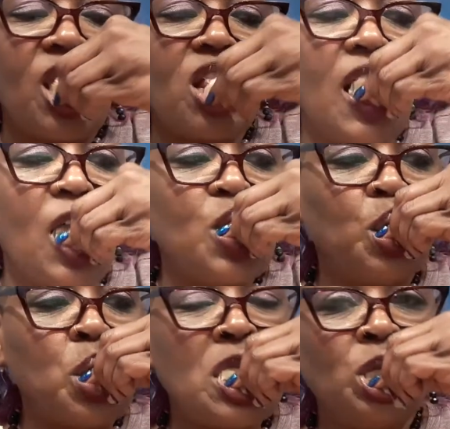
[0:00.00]
So
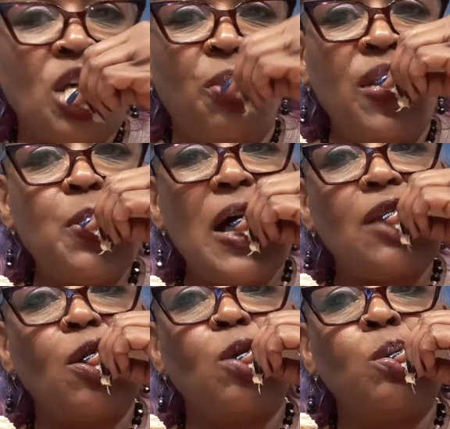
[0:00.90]
if anybody
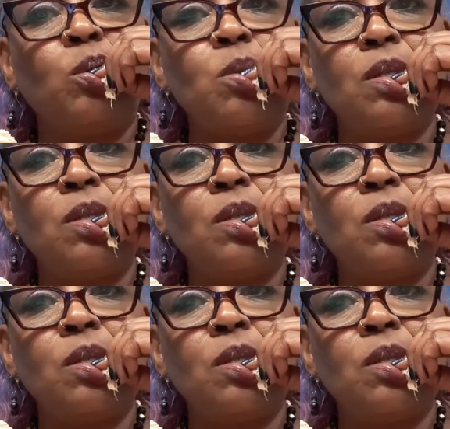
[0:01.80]
know